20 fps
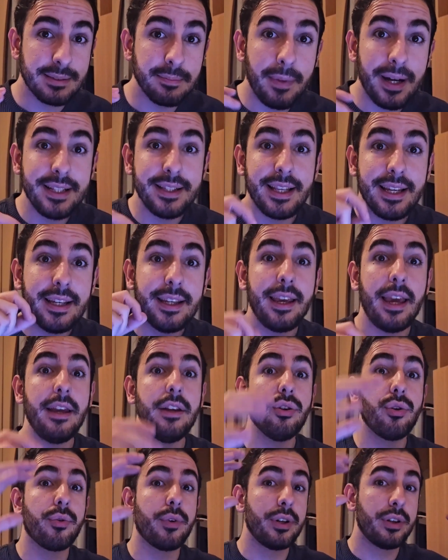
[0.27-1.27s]
month I
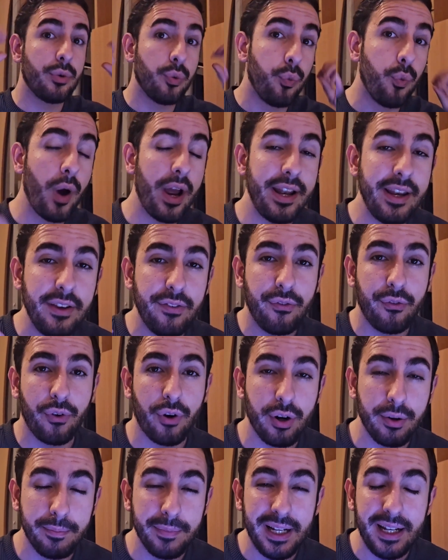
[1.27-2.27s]
gained over
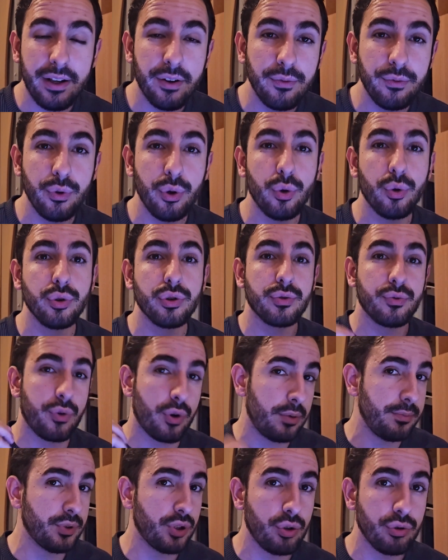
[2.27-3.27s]
24 million views
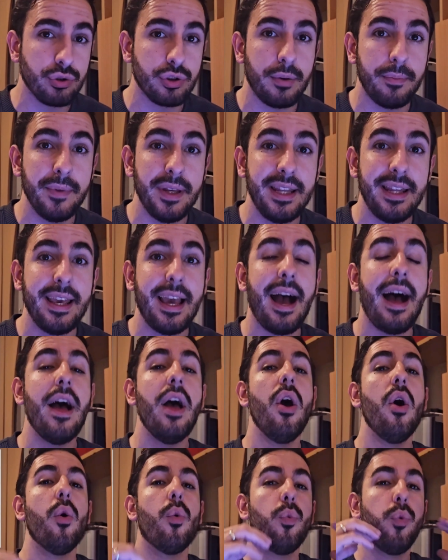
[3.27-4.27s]
from social media
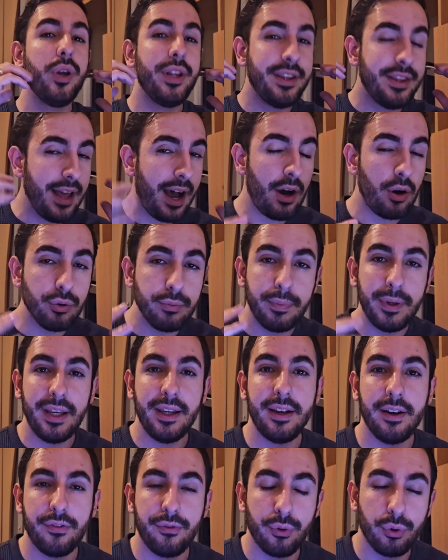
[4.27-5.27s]
without
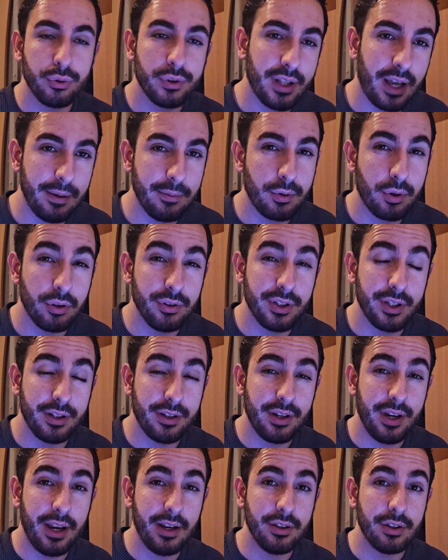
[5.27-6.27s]
being a full-time
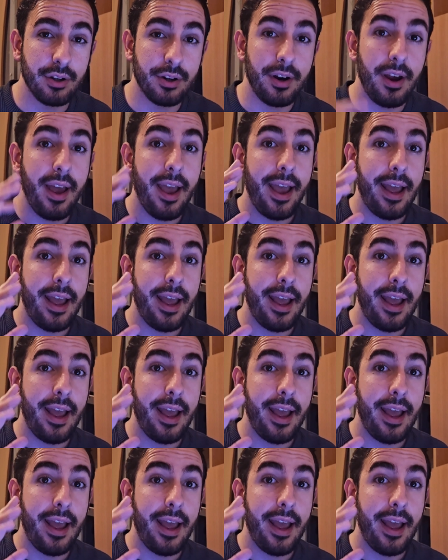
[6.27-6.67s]
content creator.